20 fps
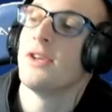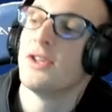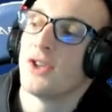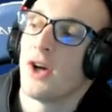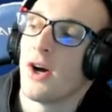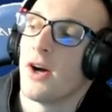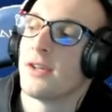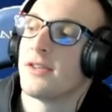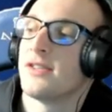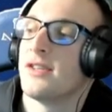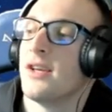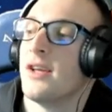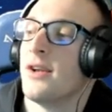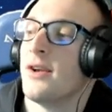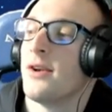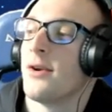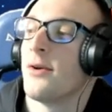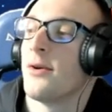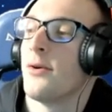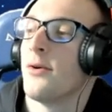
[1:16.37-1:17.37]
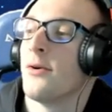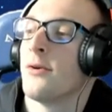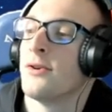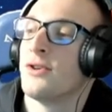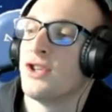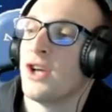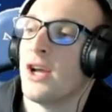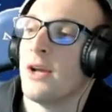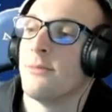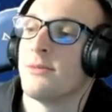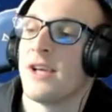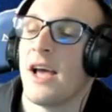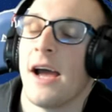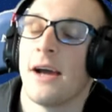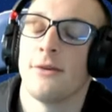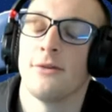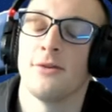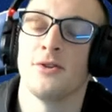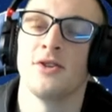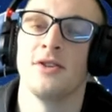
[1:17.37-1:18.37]
Johnson, or James
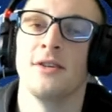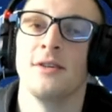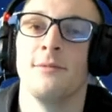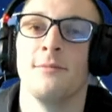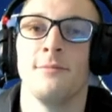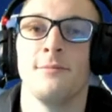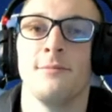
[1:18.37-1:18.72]
Ackerson?